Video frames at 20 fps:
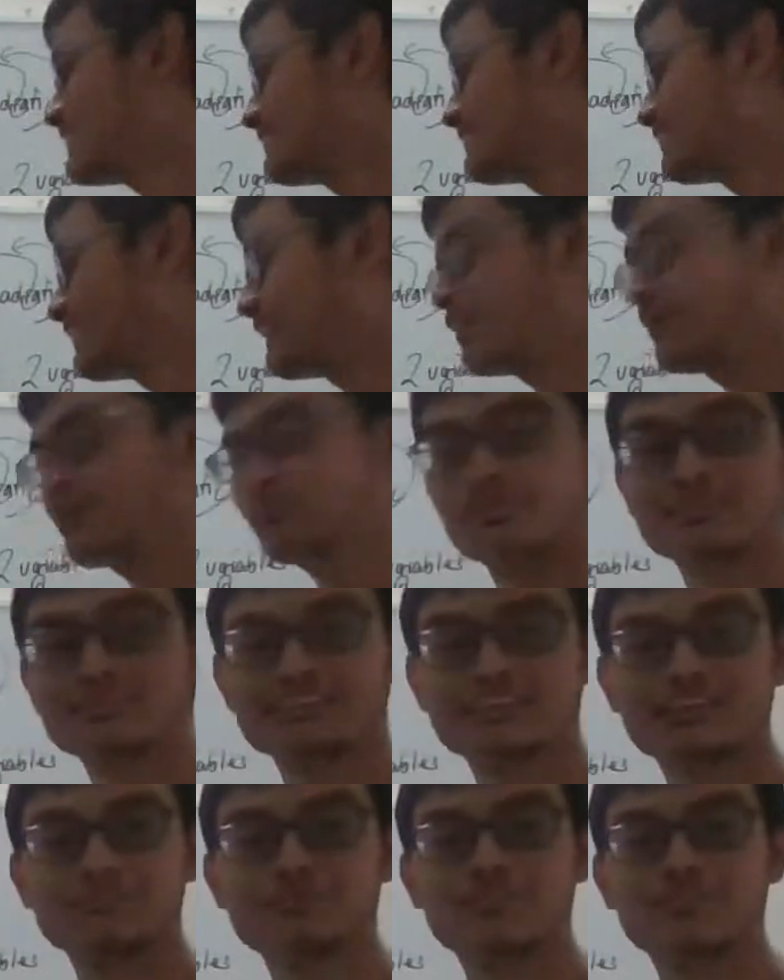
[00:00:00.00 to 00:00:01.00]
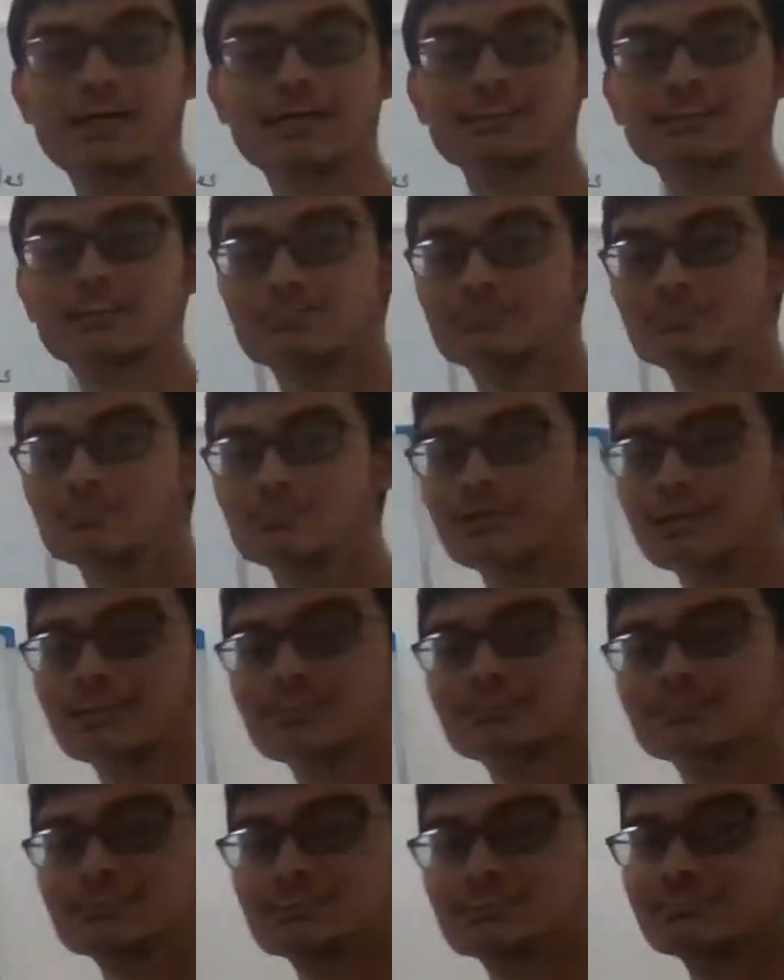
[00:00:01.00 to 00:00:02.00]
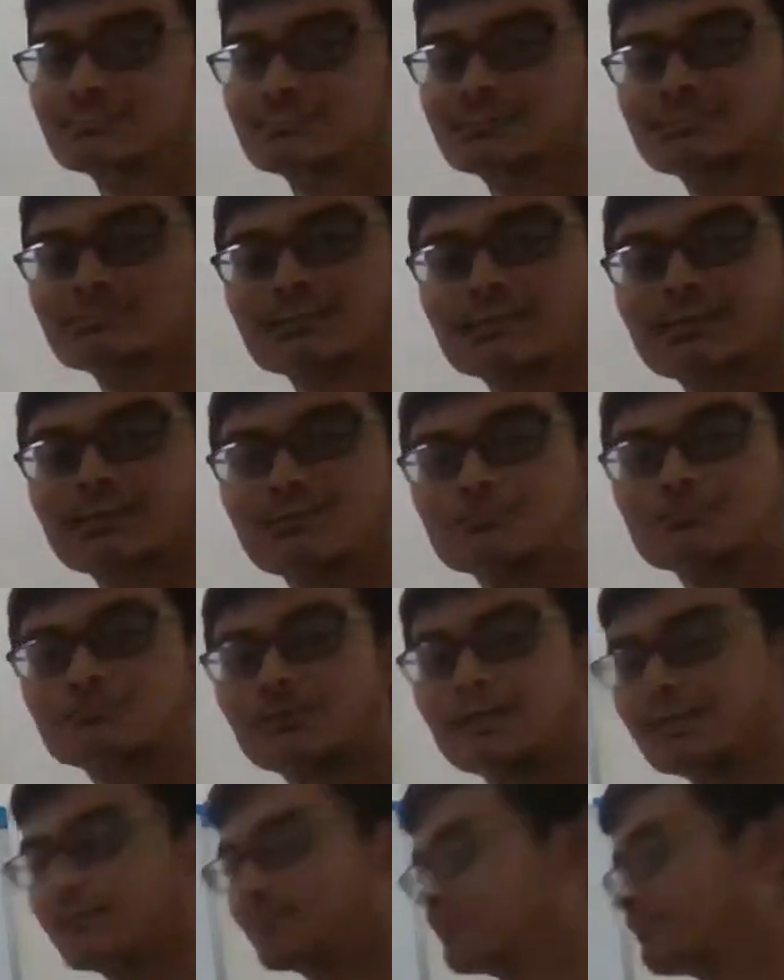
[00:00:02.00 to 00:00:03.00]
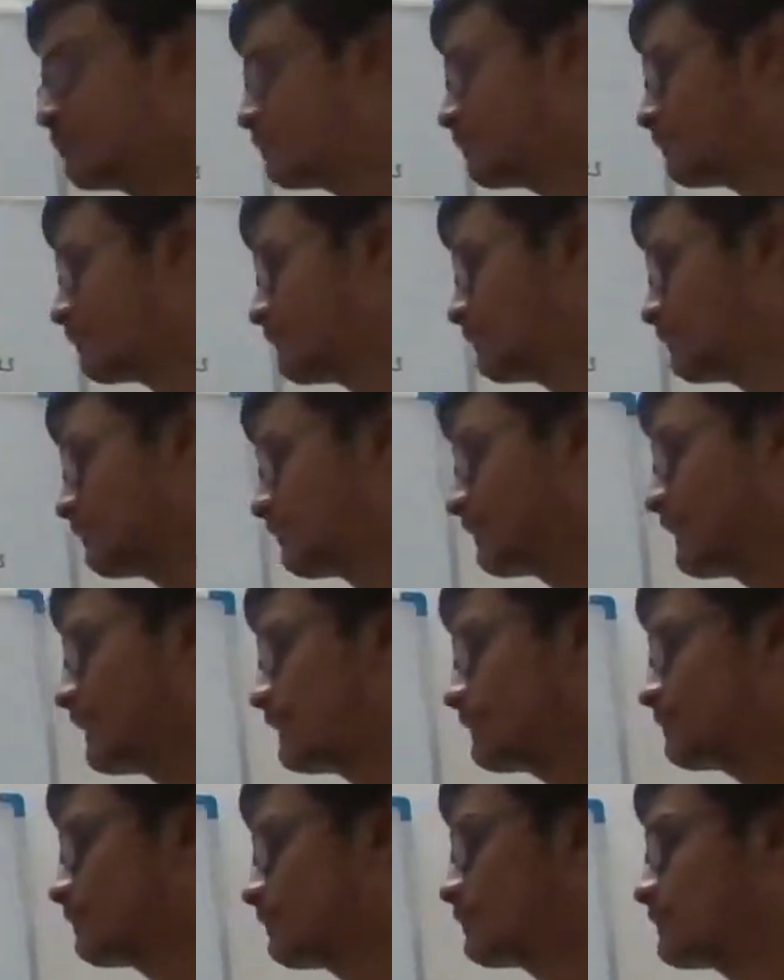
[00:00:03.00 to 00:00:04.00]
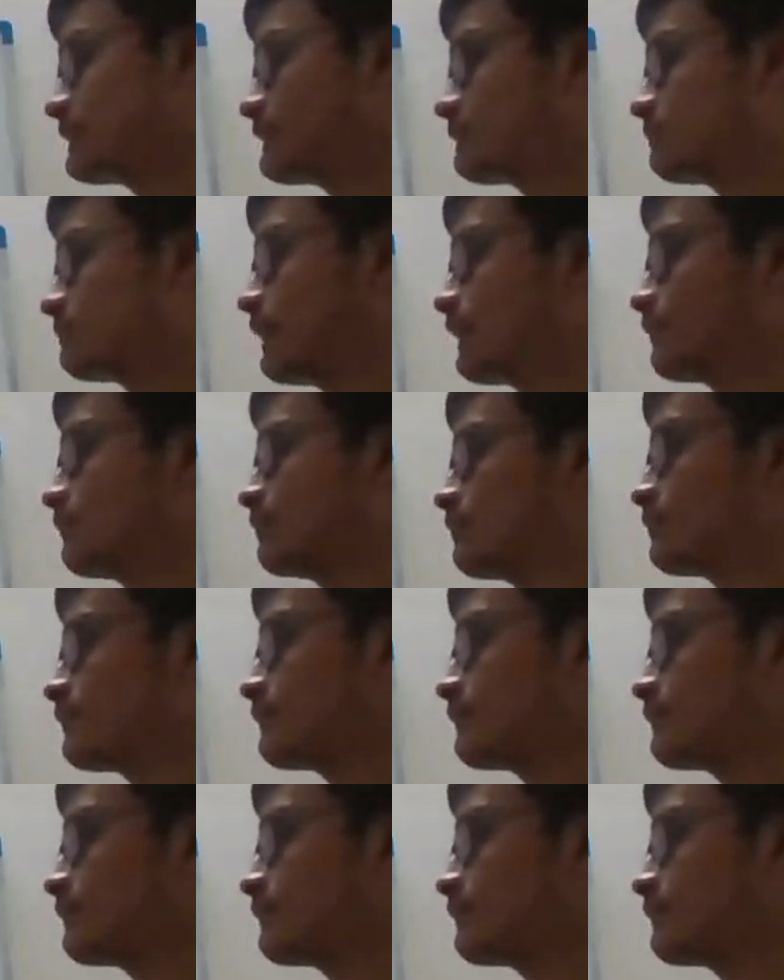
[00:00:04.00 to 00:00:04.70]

You cannot proceed for other two values already. You cannot find. You get to this part.